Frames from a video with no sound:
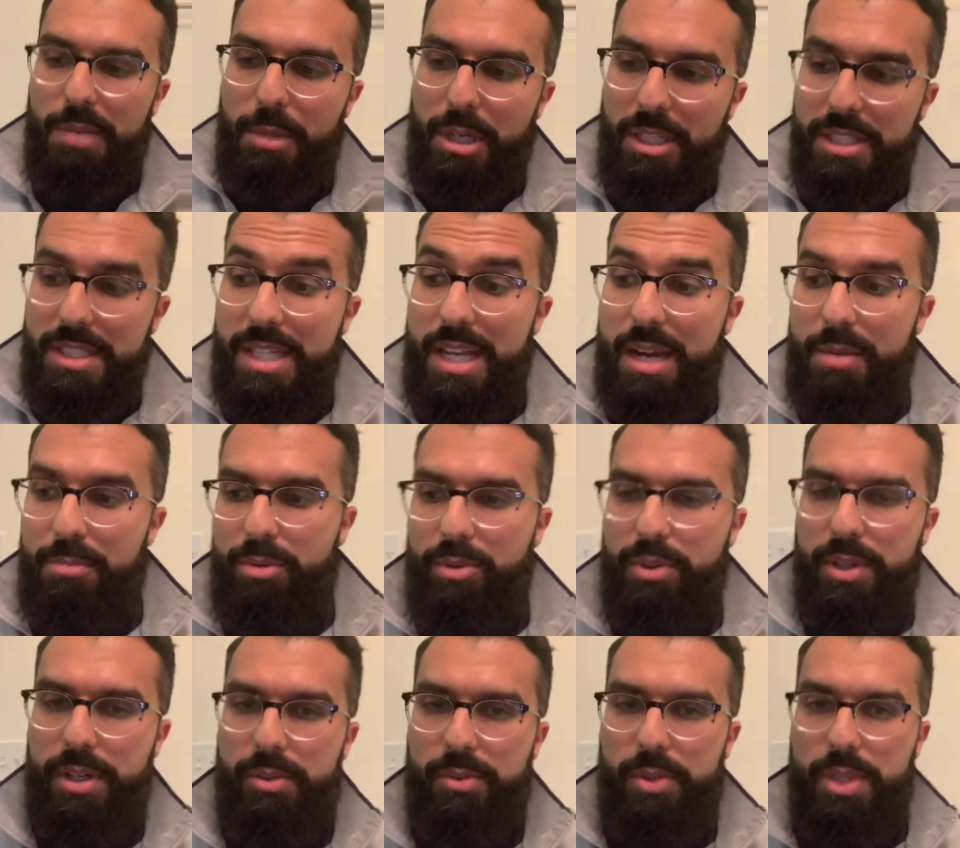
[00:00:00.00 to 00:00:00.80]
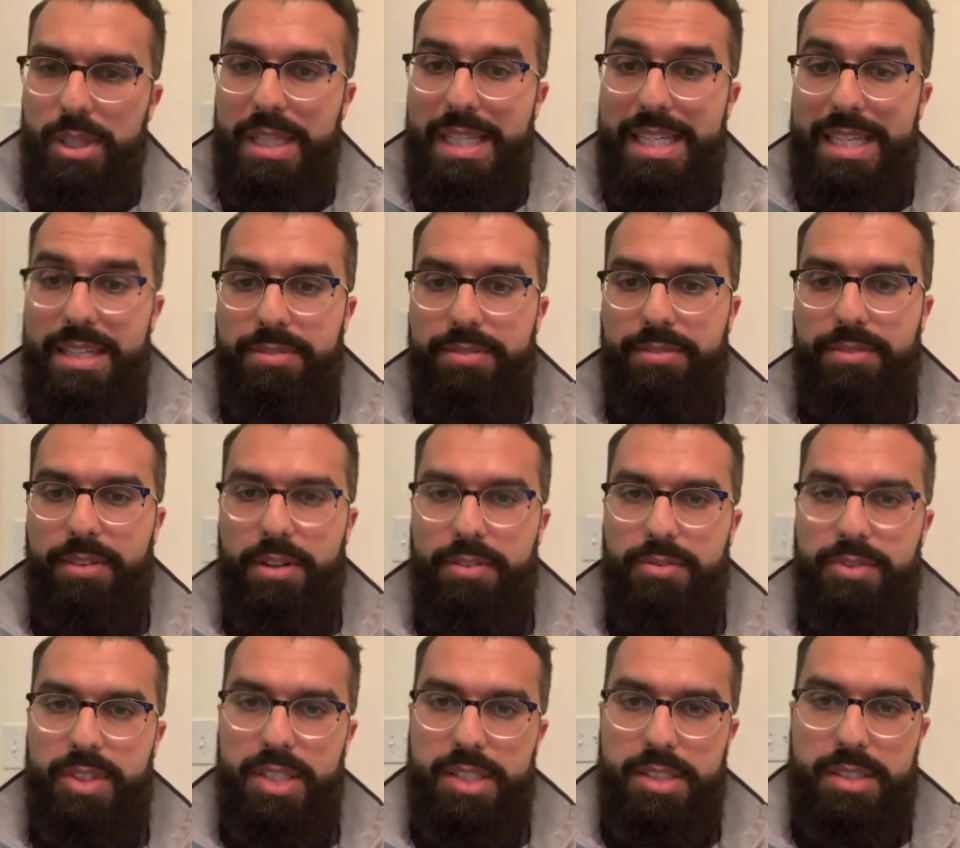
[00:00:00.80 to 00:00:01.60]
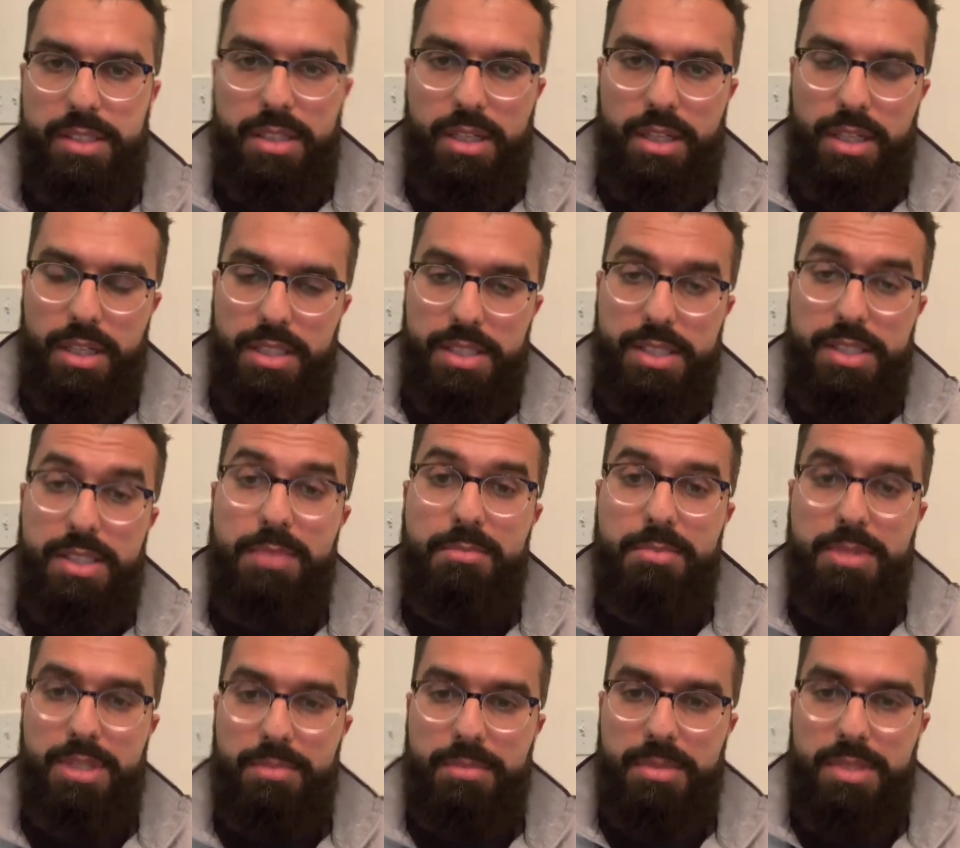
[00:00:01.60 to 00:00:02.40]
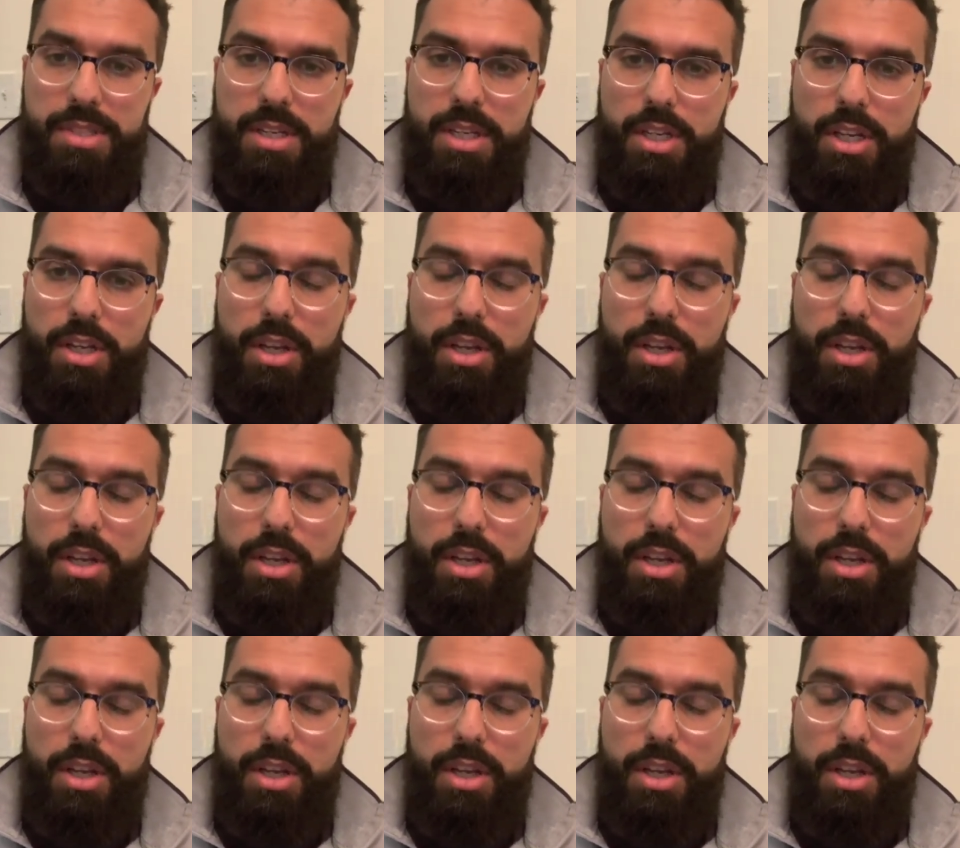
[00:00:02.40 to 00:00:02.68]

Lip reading: about temporary relief of these symptoms.